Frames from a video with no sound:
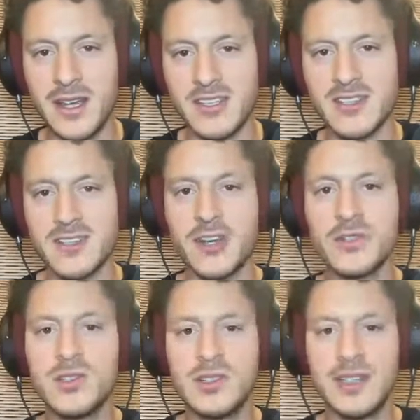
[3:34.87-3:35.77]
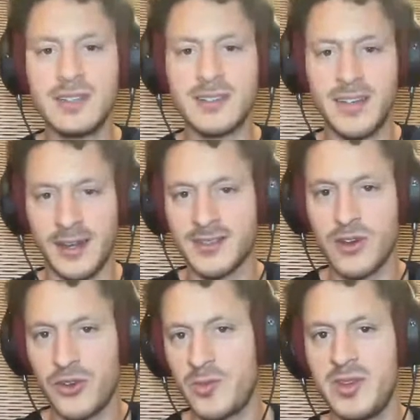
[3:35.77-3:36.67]
subtle and
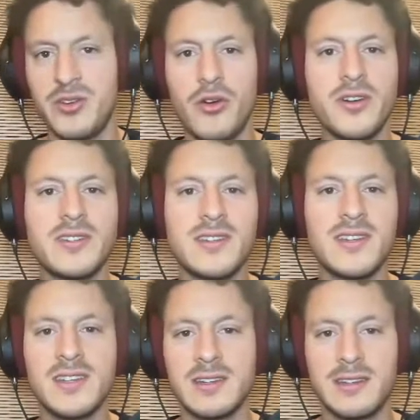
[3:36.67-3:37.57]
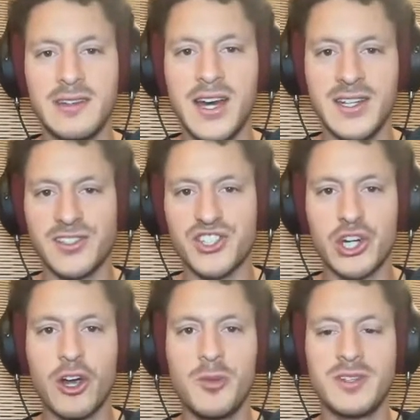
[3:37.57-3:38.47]
sounded a bit noisy and not as
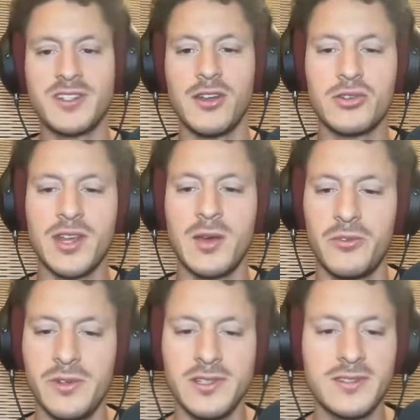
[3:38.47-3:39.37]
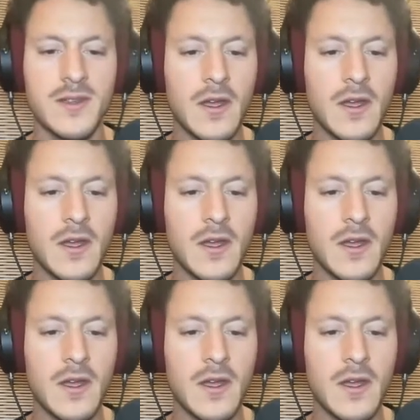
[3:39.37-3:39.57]
sharp as other tambourines.